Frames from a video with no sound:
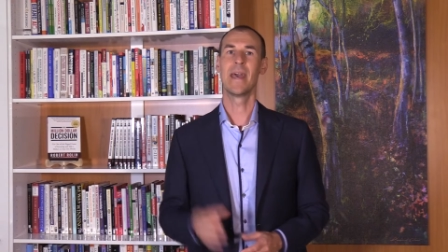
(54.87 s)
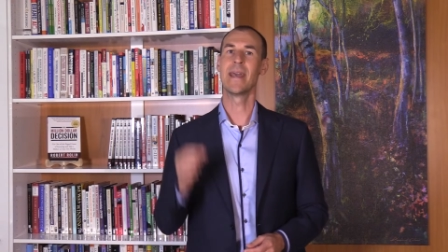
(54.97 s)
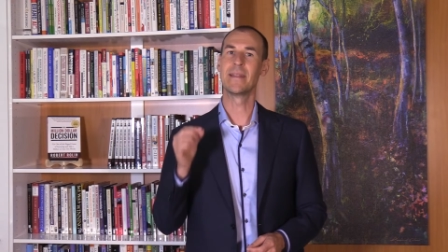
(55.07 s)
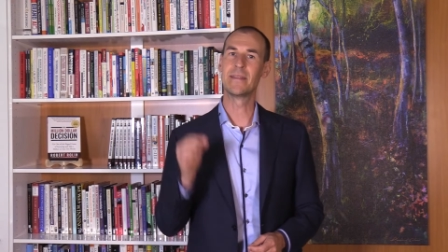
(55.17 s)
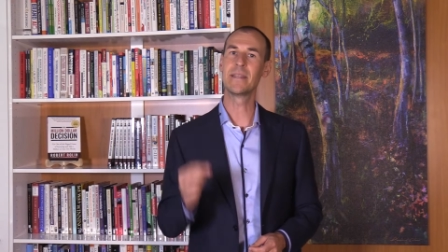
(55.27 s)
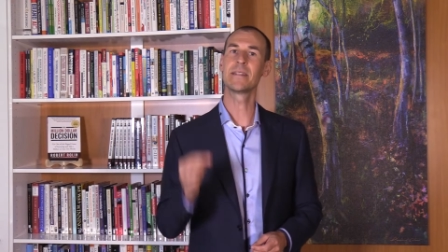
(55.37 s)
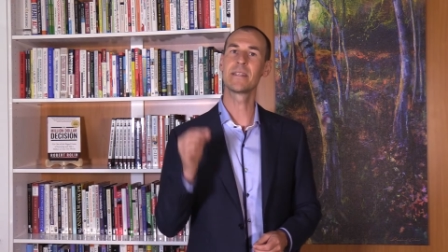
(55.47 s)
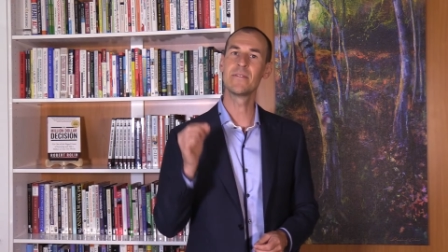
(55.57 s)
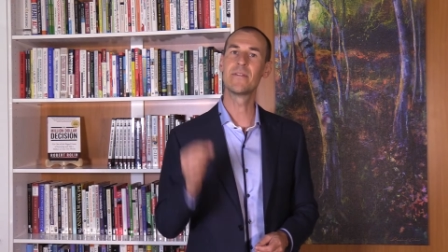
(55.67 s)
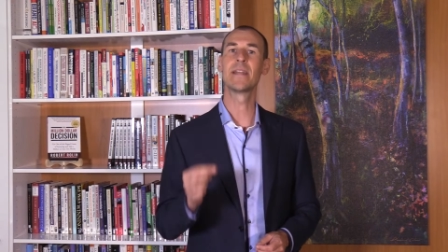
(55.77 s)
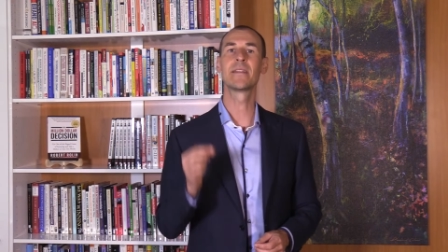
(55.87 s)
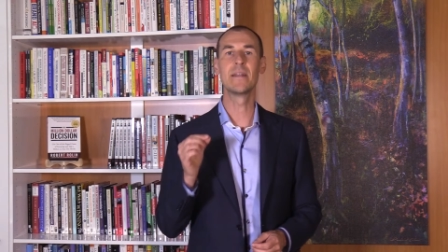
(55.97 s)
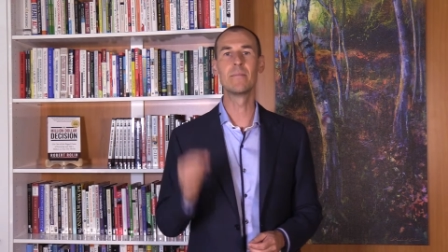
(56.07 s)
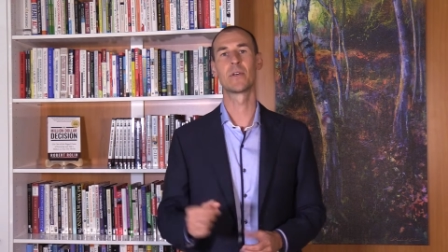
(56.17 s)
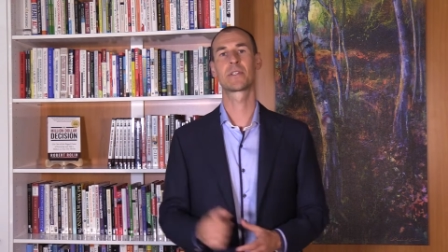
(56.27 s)
At this event
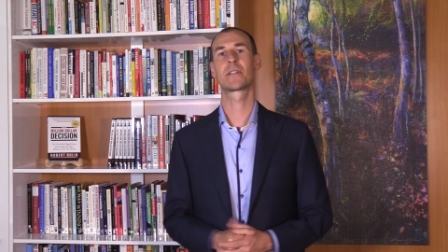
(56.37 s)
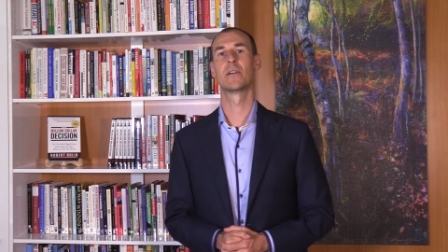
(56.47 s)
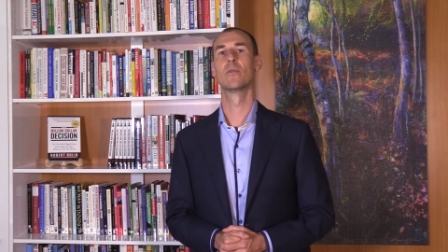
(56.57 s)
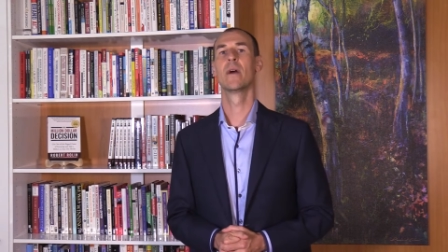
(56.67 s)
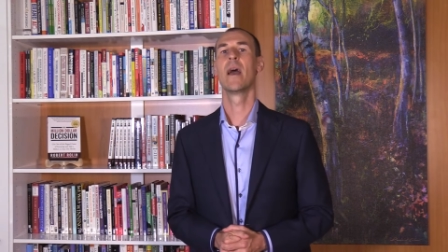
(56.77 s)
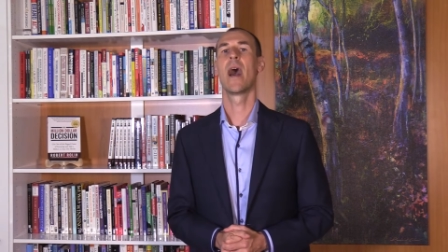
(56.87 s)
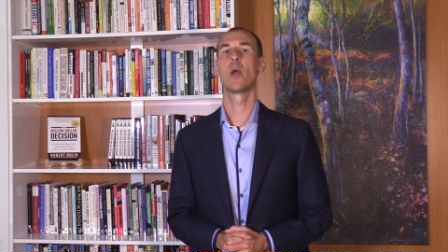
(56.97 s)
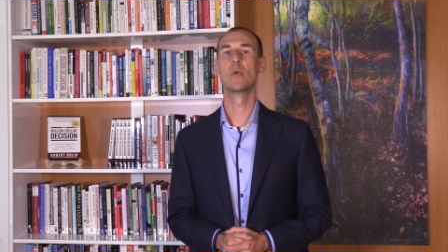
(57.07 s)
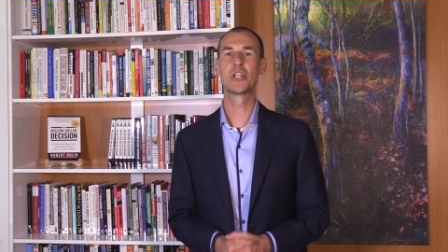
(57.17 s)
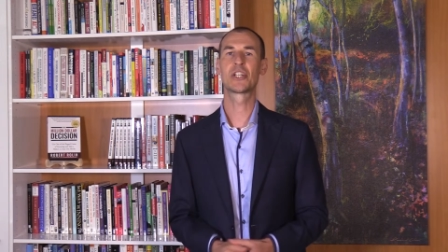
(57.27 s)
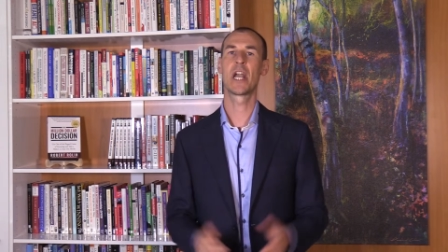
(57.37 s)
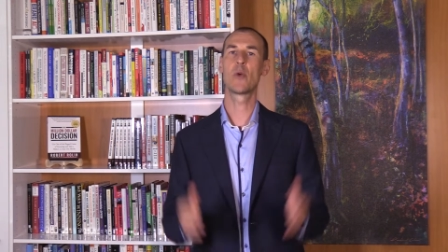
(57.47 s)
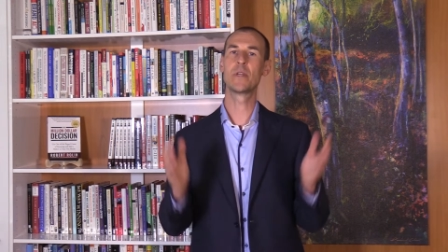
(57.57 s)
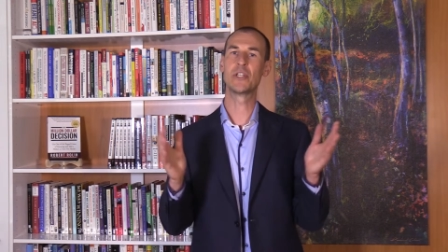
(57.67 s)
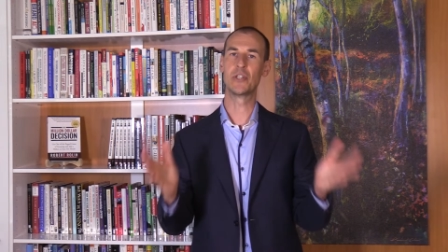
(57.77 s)
in Moscow, I will share
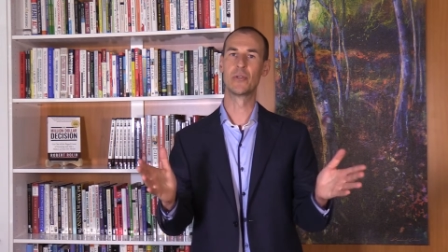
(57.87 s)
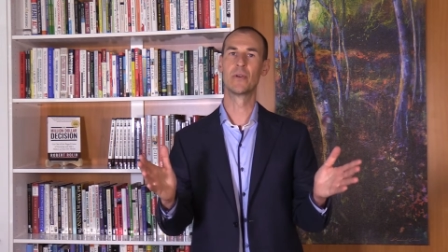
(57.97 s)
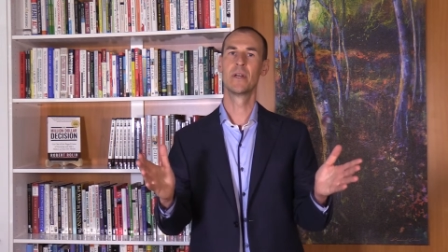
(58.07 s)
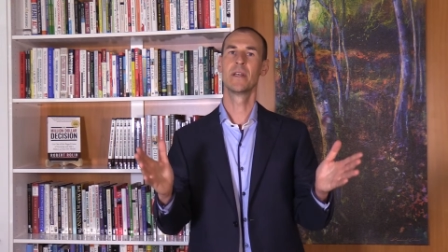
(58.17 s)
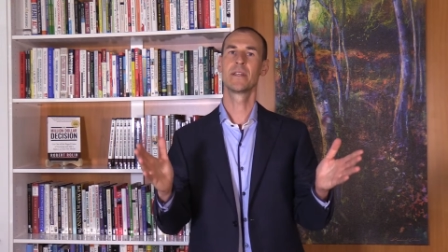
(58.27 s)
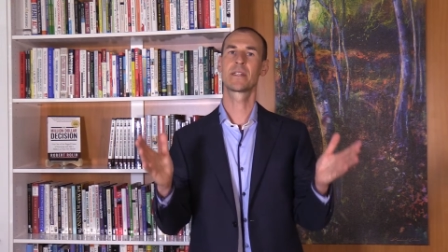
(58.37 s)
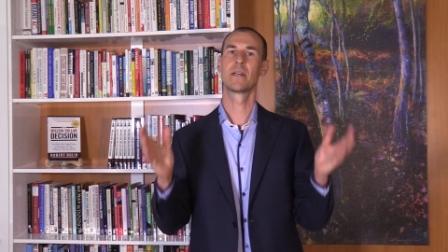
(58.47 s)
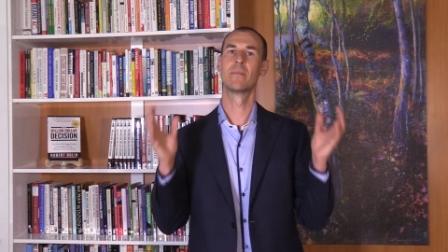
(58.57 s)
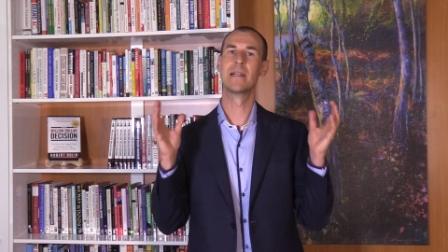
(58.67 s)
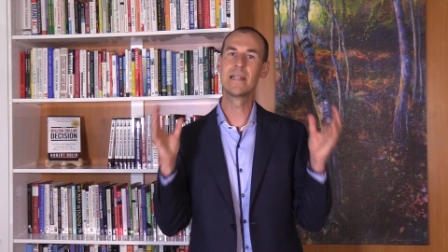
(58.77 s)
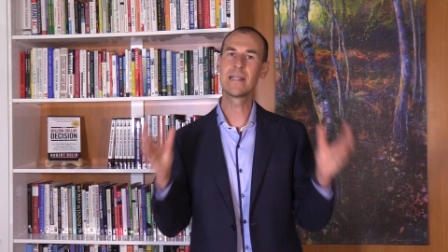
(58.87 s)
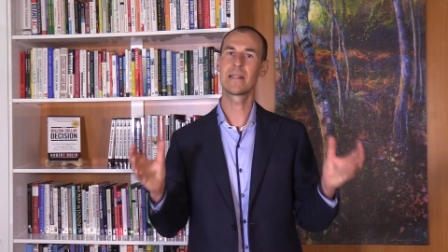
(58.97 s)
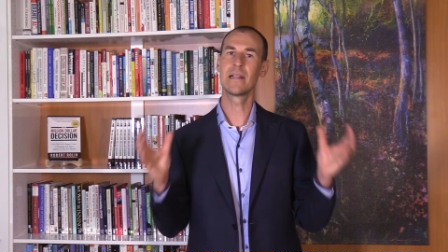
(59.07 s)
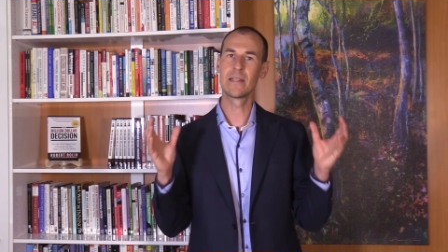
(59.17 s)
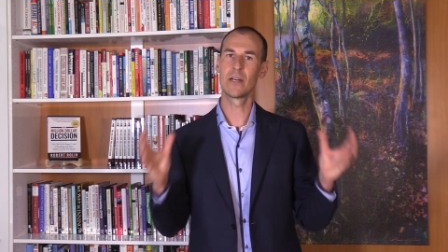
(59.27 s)
with you some
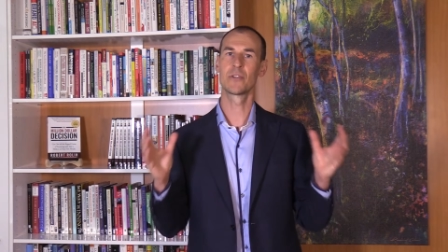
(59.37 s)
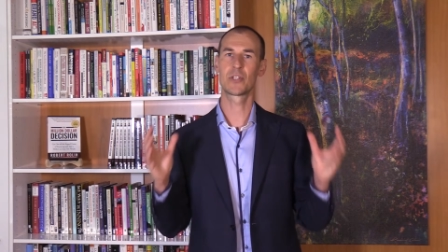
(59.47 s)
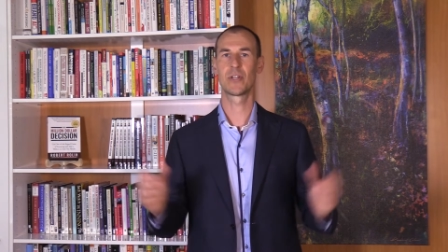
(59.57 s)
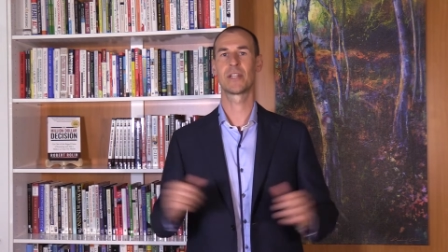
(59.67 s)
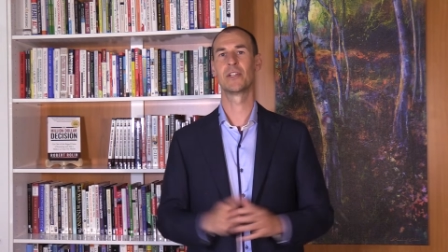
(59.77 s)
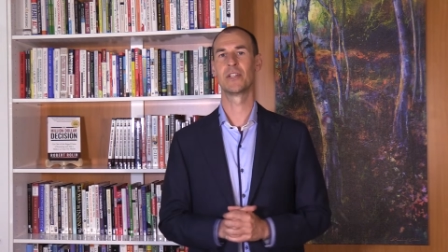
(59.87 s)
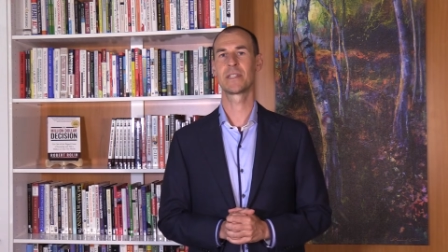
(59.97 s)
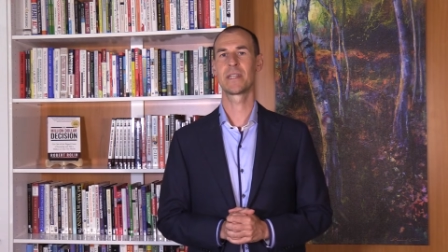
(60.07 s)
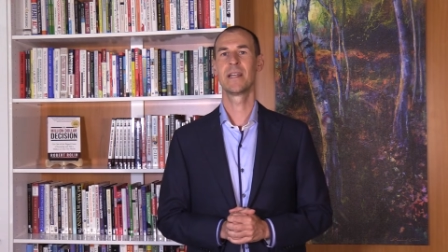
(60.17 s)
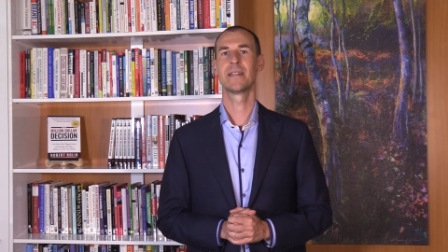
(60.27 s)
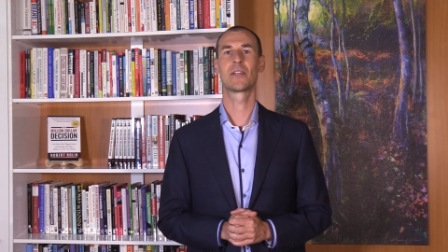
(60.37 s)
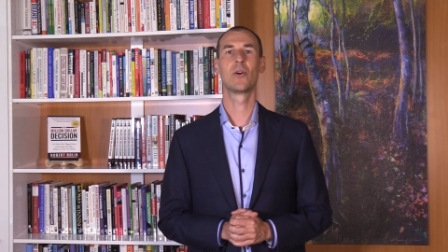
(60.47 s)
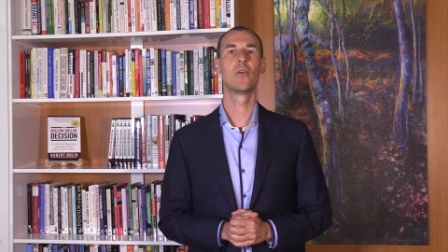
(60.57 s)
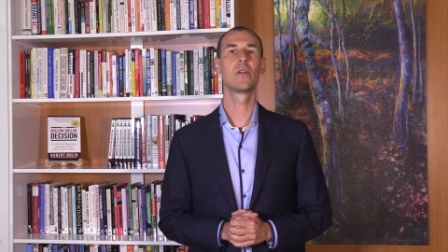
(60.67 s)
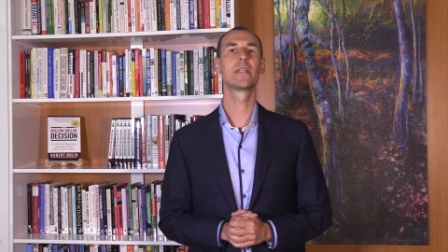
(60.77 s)
little known strategies that
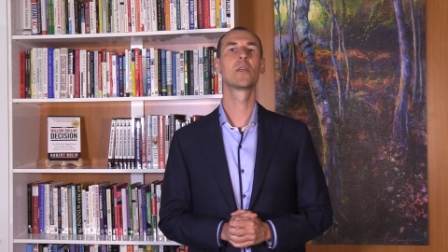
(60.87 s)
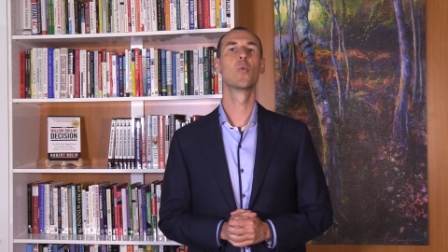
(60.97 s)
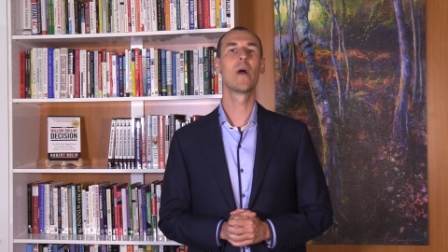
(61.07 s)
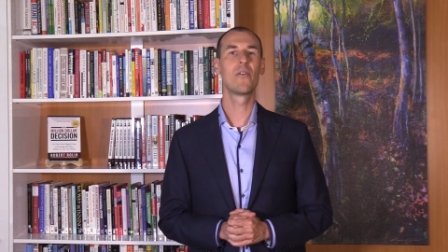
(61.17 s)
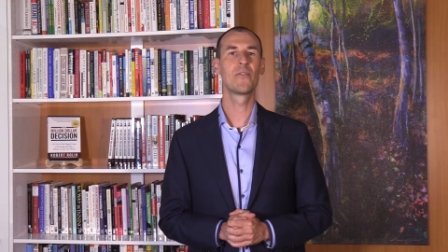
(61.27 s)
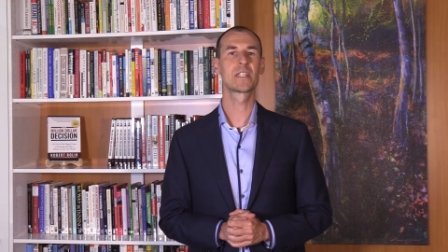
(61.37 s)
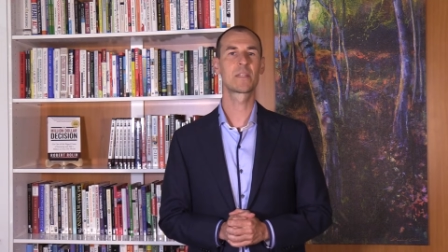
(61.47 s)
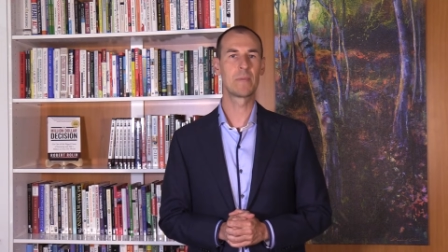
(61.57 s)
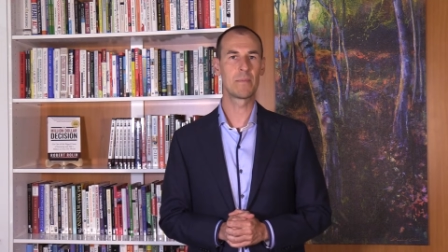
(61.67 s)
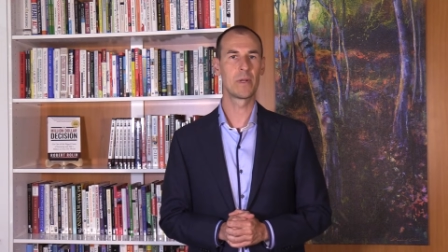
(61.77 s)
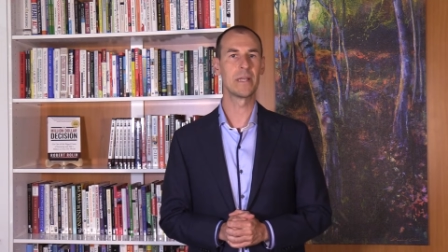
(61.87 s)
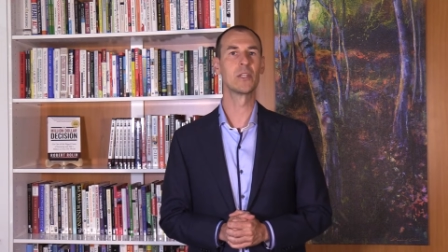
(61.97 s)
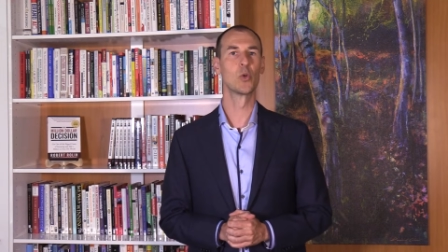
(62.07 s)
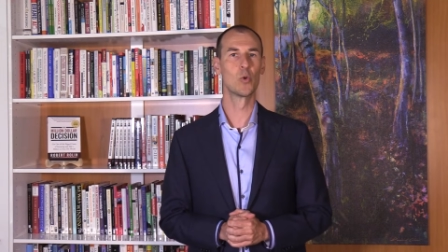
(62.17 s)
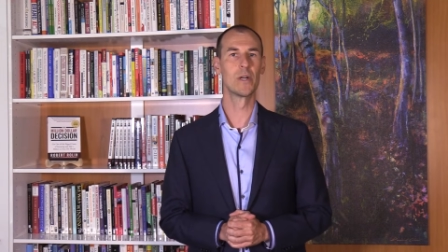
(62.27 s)
only the wealthiest people in
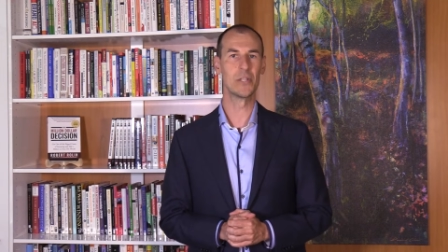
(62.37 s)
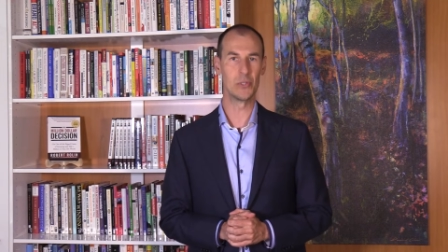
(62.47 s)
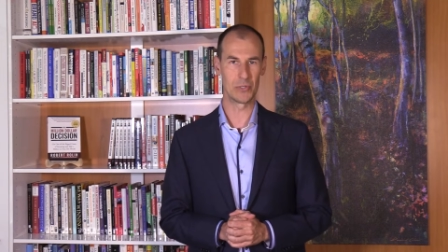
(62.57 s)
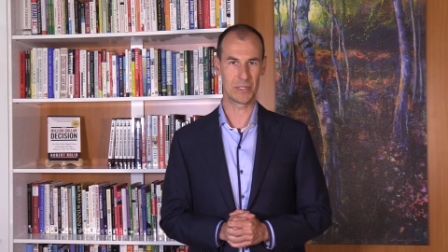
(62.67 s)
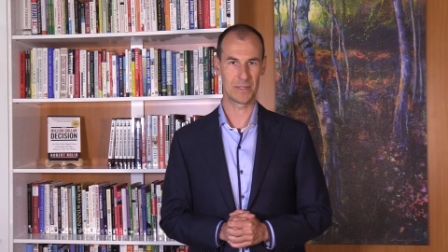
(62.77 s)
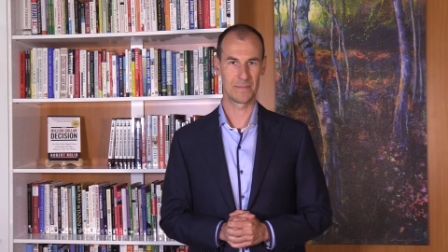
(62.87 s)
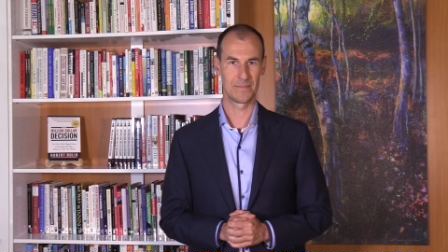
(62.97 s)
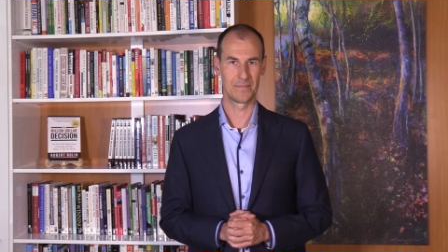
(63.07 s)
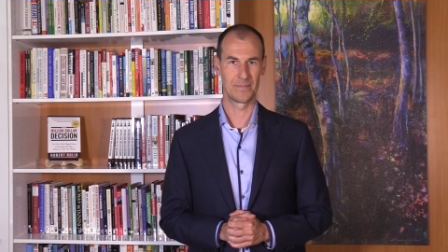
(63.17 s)
the world use.